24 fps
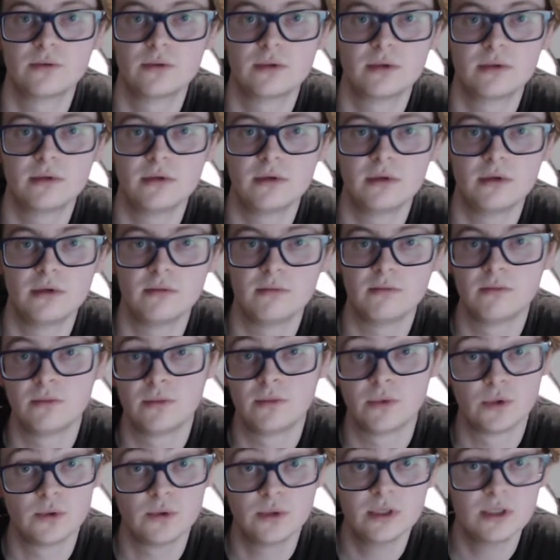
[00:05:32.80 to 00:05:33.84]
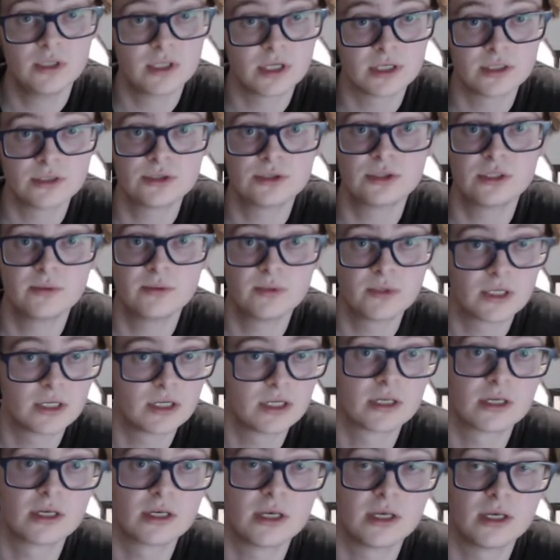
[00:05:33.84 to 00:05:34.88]
you would intentionally be
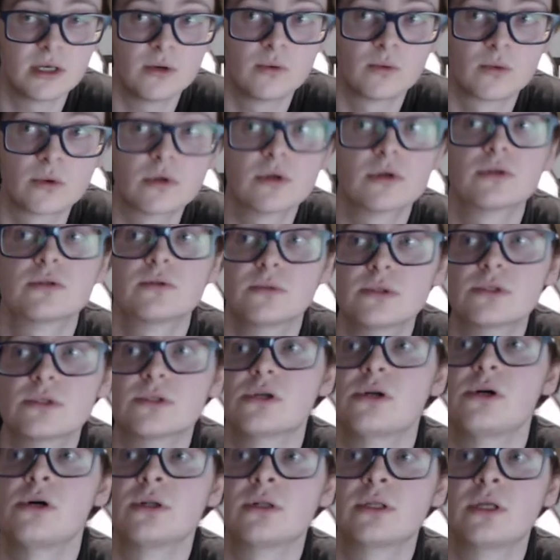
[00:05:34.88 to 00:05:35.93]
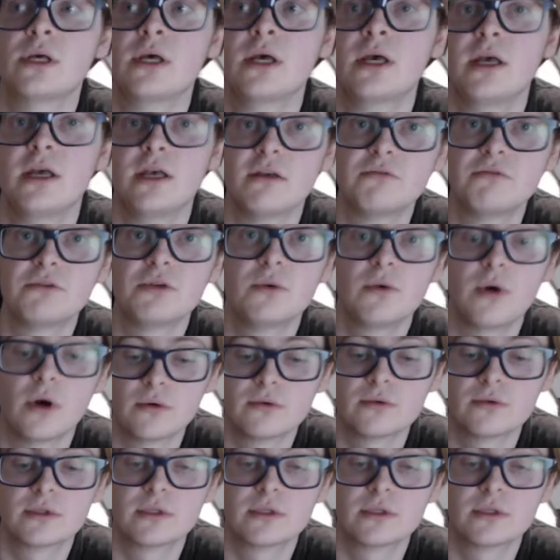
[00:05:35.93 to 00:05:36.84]
getting a worse result if you